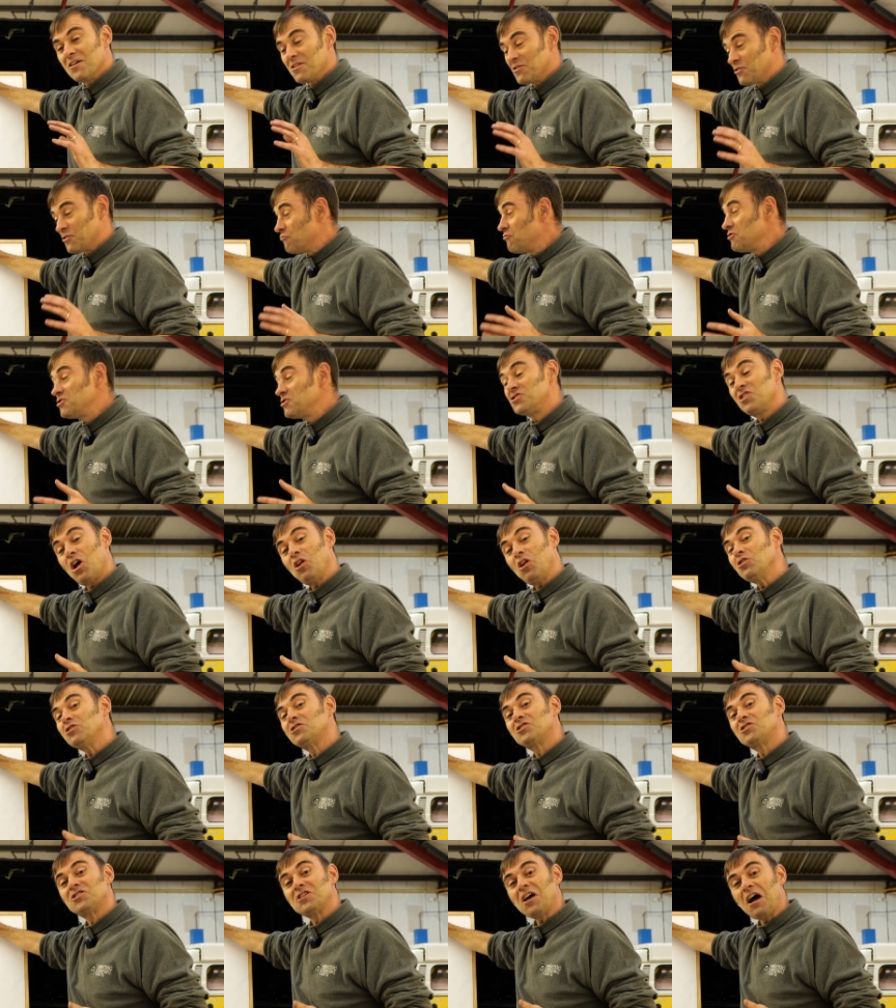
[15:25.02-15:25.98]
the
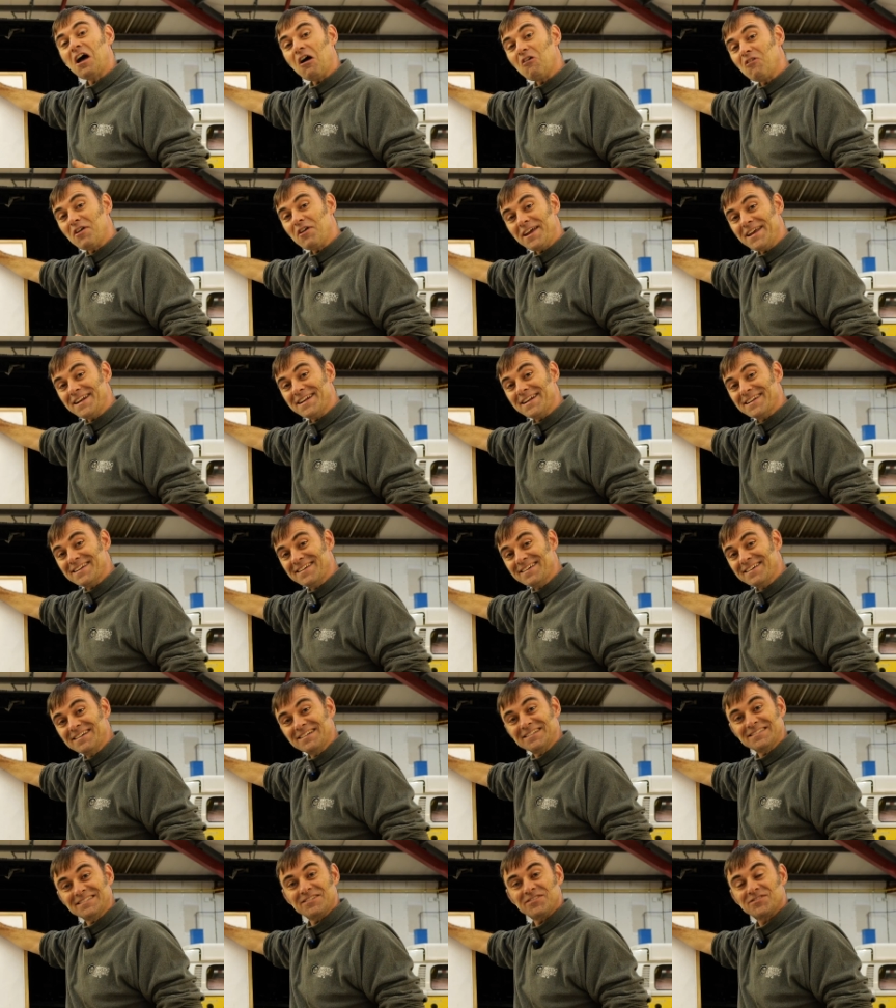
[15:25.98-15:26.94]
results are in.
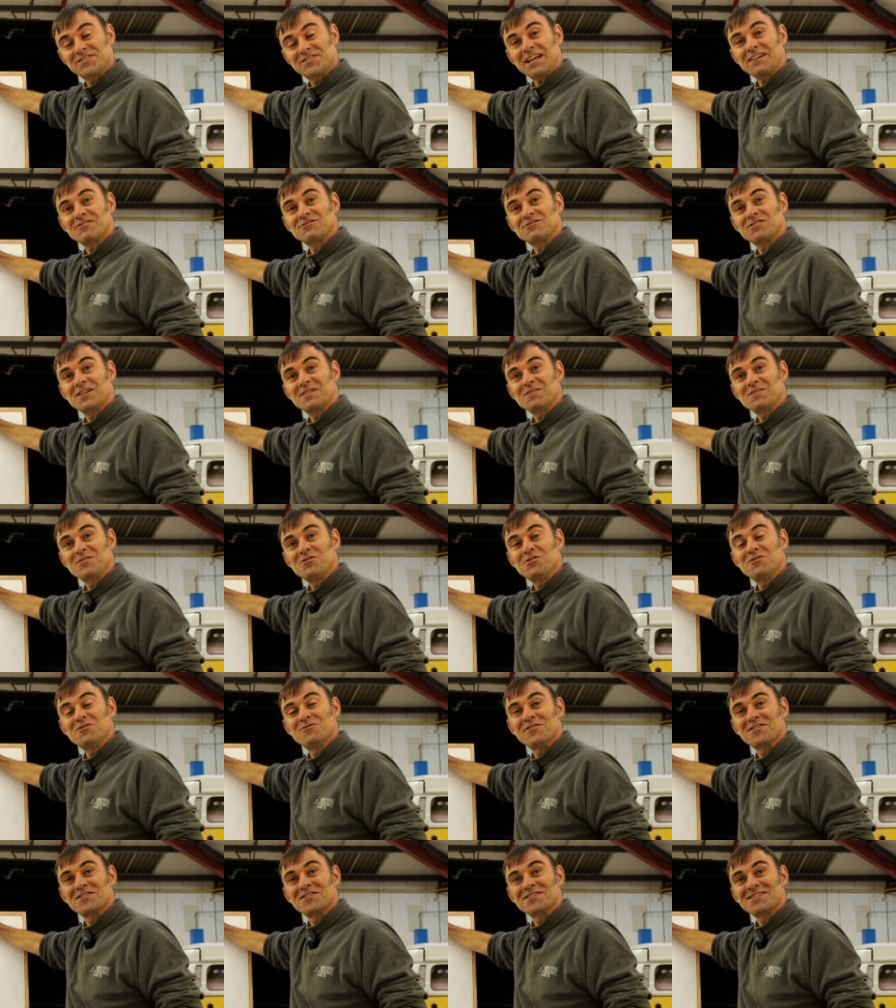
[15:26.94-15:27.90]
Sounds like
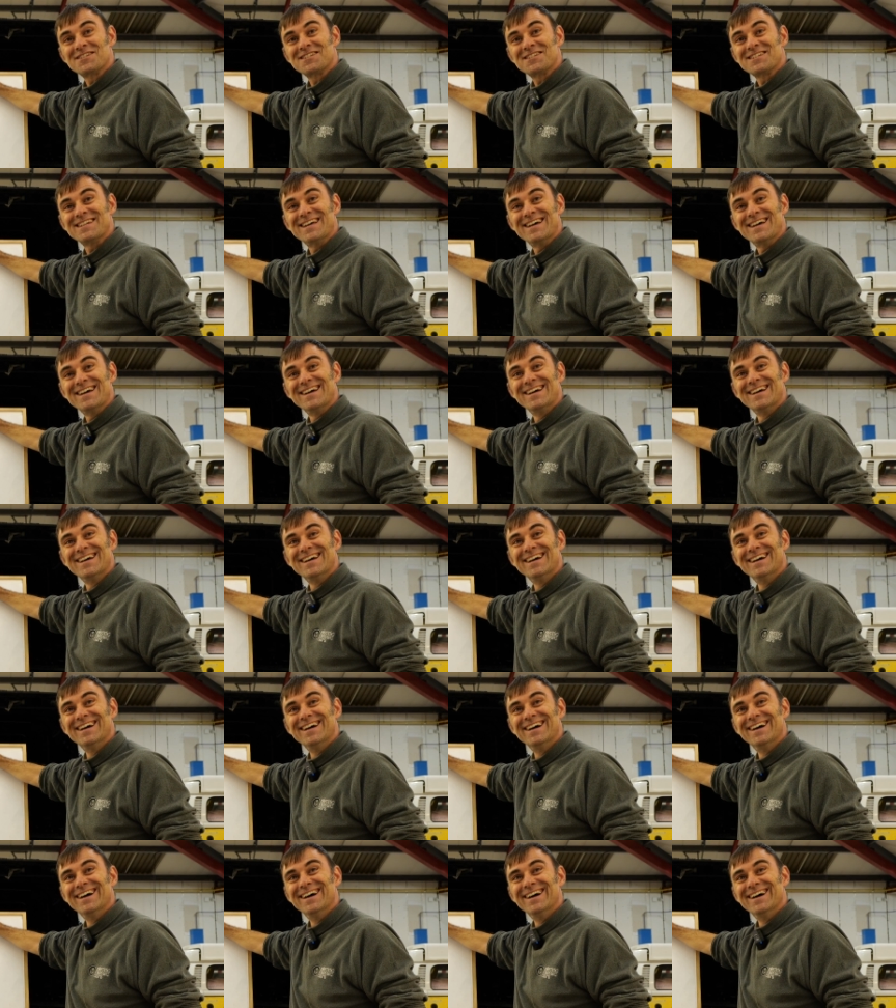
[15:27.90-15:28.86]
Eurovision, doesn't it?
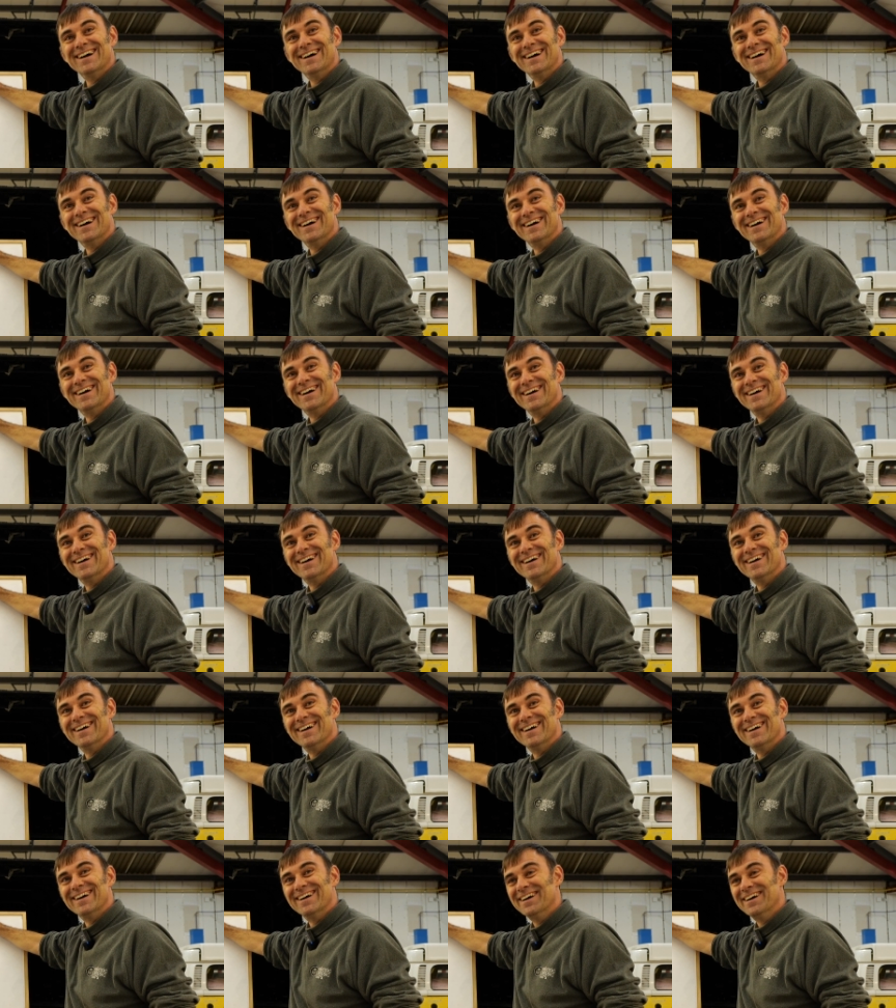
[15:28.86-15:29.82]
Yeah, nil
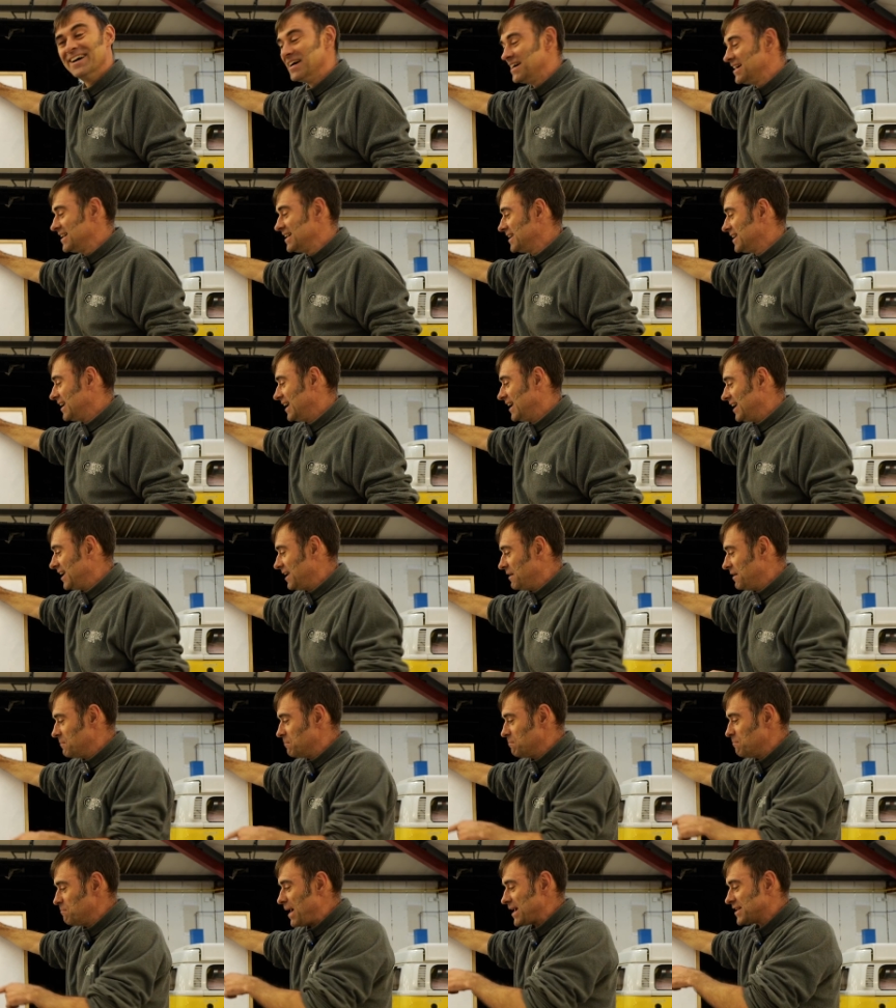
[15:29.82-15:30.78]
Pois.
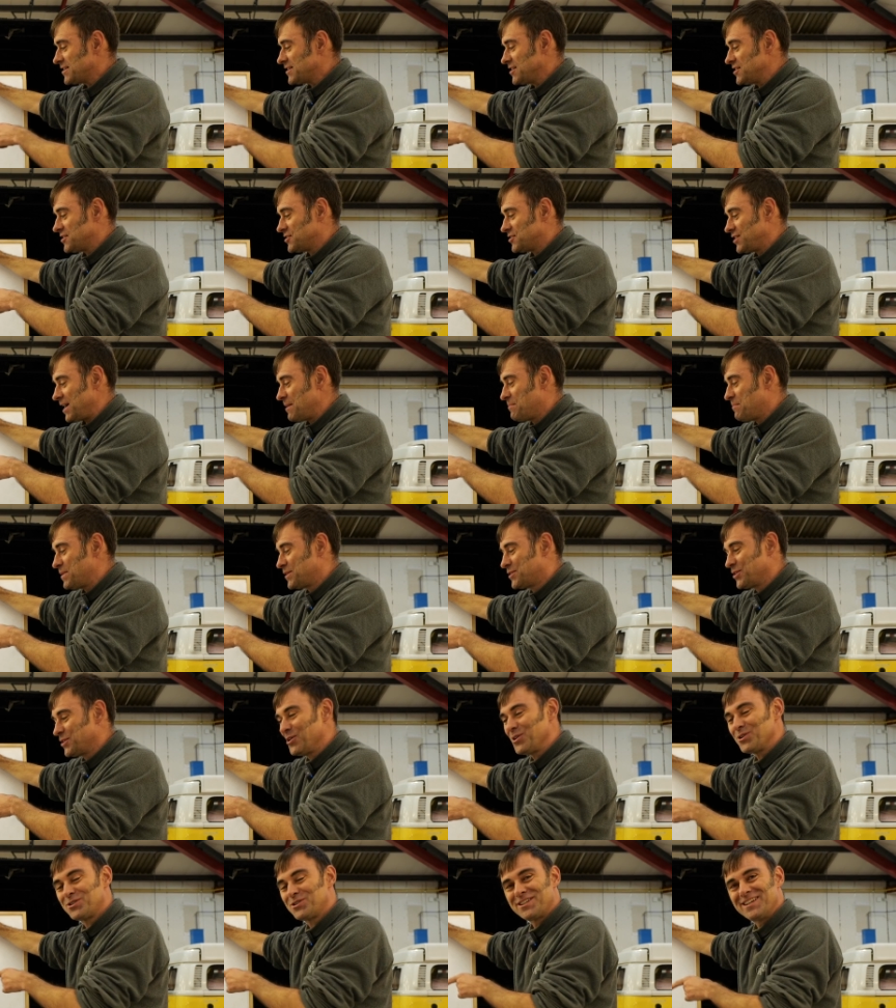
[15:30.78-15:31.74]
Uh, Maxxis
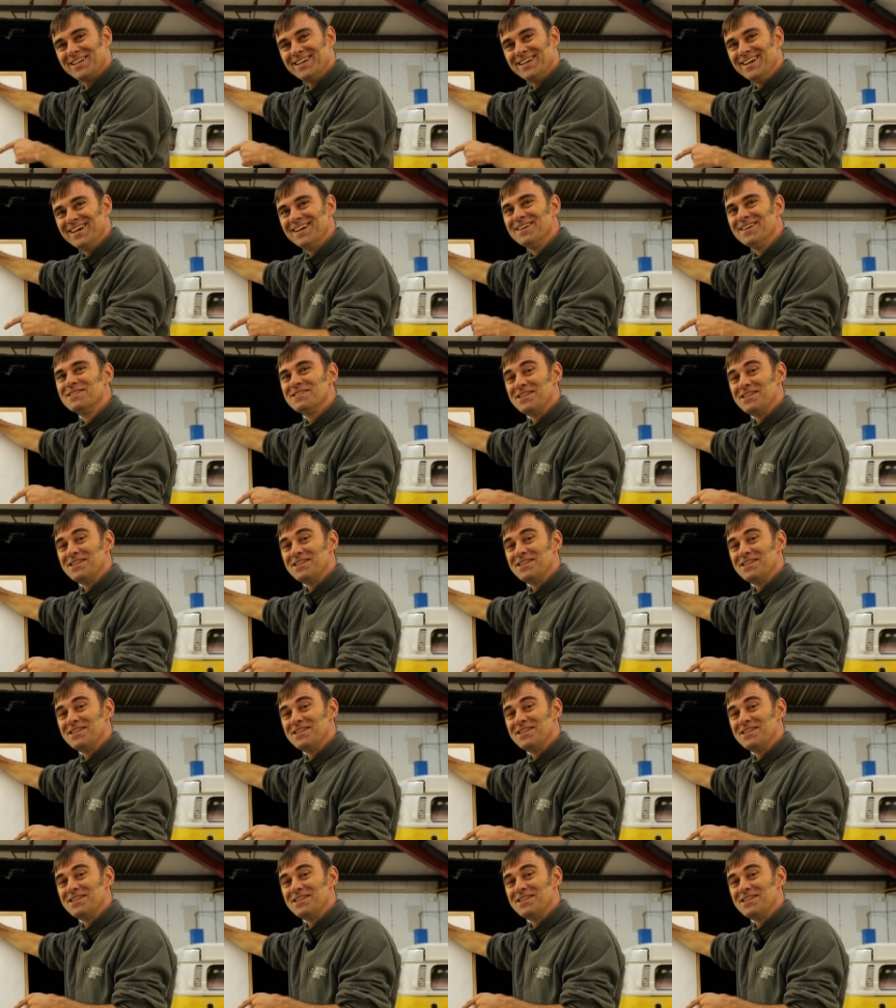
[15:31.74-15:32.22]
Trepadors,